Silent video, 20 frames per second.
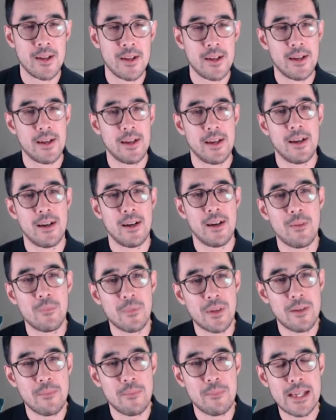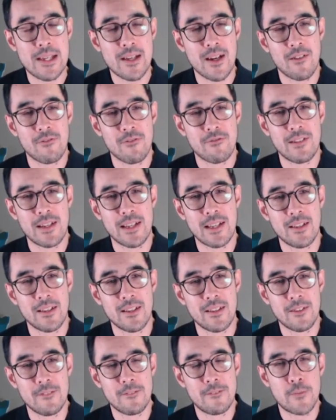Uh, I'm going to be covering
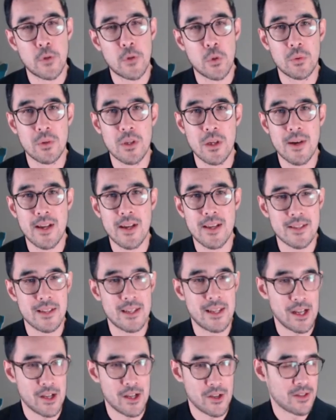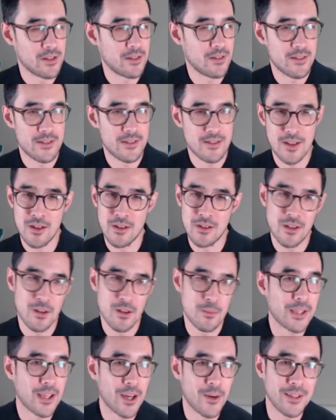the full U S elections, so I'll
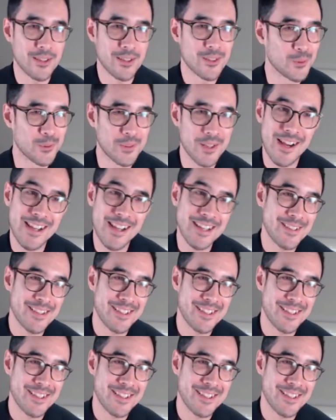be going all night.